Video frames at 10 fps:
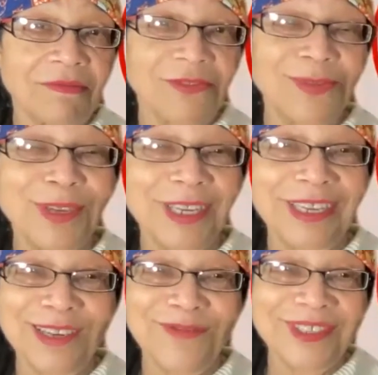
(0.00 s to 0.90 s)
For
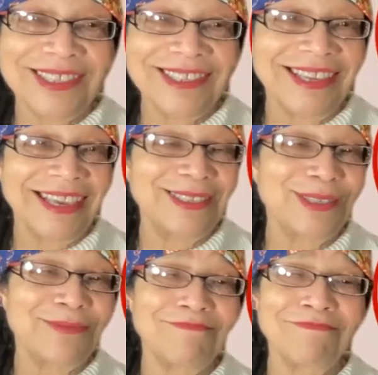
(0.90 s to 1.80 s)
many of us, it takes
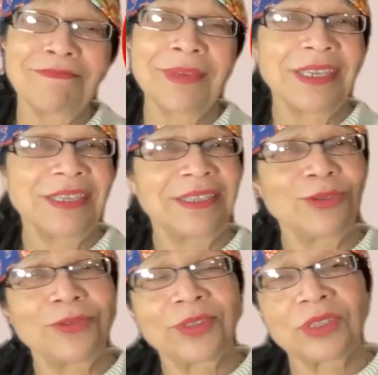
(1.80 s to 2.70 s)
as many
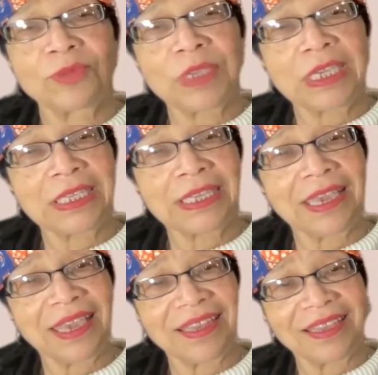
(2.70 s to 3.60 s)
tools as we can
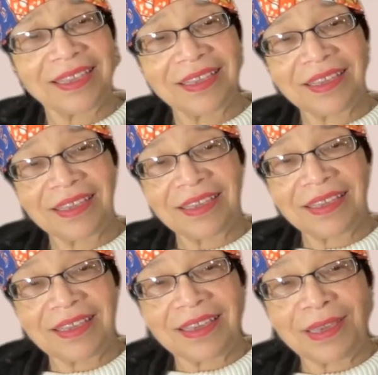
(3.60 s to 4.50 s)
get.
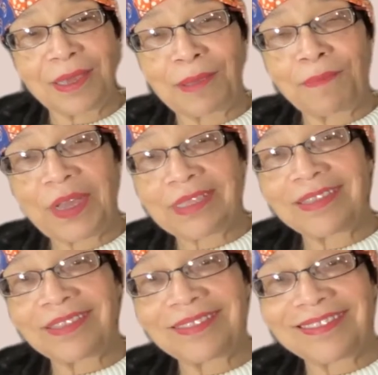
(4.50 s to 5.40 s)
But
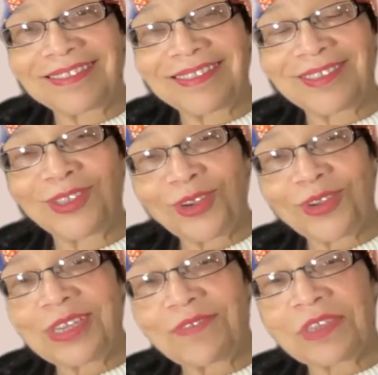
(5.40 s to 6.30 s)
the
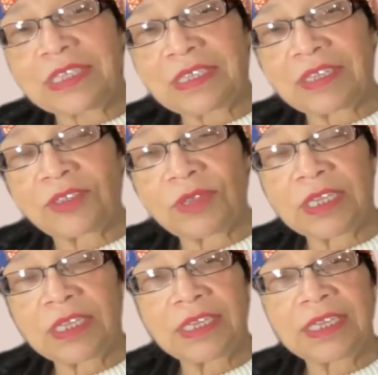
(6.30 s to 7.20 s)
journey of ancestral
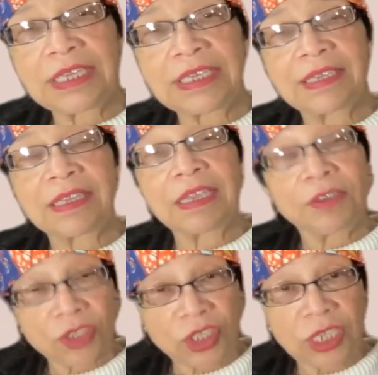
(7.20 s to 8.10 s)
healing is an
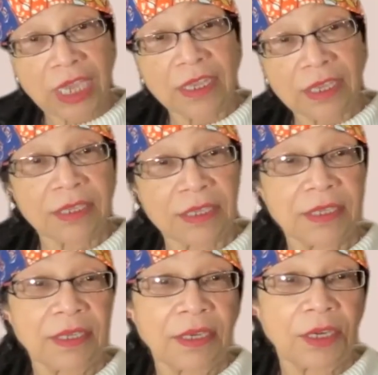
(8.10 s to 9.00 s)
energetic,
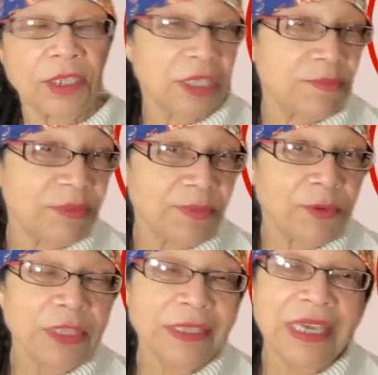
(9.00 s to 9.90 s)
or some
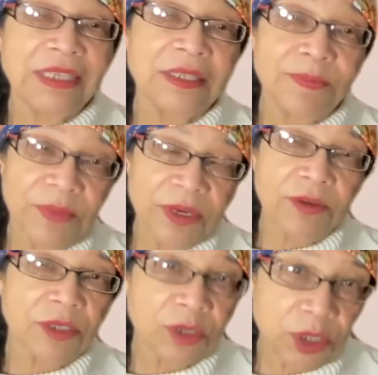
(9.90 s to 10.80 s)
people would say
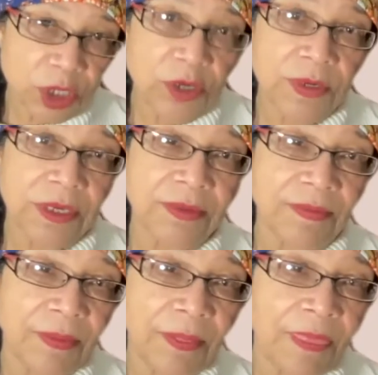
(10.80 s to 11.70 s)
spiritual journey.
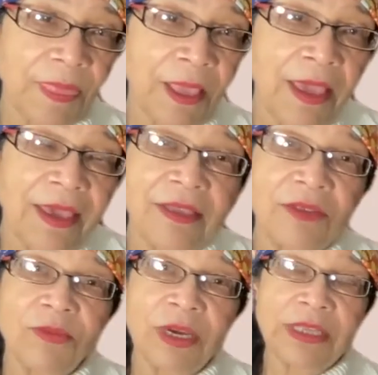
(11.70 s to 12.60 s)

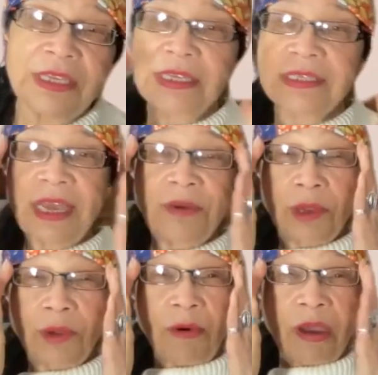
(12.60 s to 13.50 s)
It's one that does not
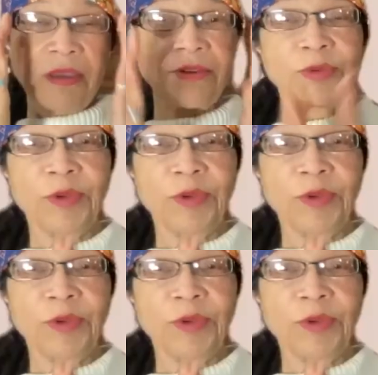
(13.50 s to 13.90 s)
require any